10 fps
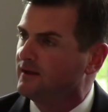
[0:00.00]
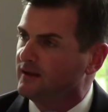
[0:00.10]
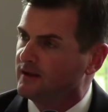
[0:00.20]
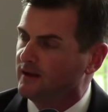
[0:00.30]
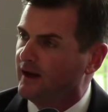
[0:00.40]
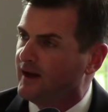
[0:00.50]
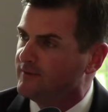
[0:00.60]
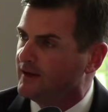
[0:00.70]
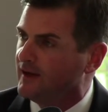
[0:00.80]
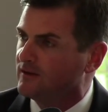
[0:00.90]
that can
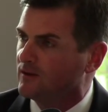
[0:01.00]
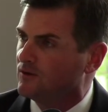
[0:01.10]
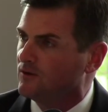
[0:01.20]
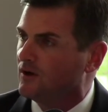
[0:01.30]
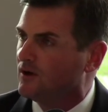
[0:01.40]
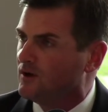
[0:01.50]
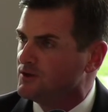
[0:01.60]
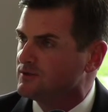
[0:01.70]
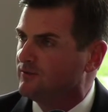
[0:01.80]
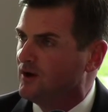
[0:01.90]
navigate the
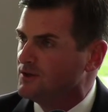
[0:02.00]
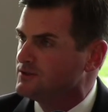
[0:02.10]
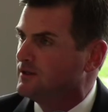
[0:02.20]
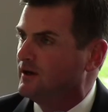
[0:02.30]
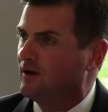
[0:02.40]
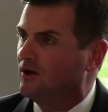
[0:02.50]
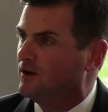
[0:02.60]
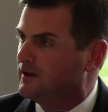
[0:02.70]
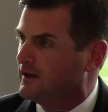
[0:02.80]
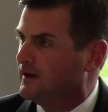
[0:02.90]
halls of Austin and
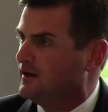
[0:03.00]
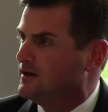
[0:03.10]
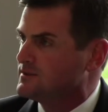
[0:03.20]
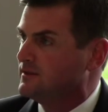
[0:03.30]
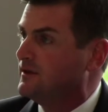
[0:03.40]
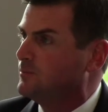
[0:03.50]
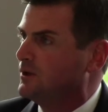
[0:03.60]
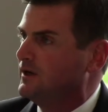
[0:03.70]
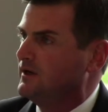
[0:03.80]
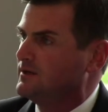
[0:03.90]
all the chaos that it
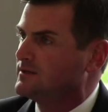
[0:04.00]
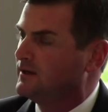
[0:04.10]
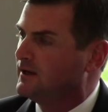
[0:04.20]
brings,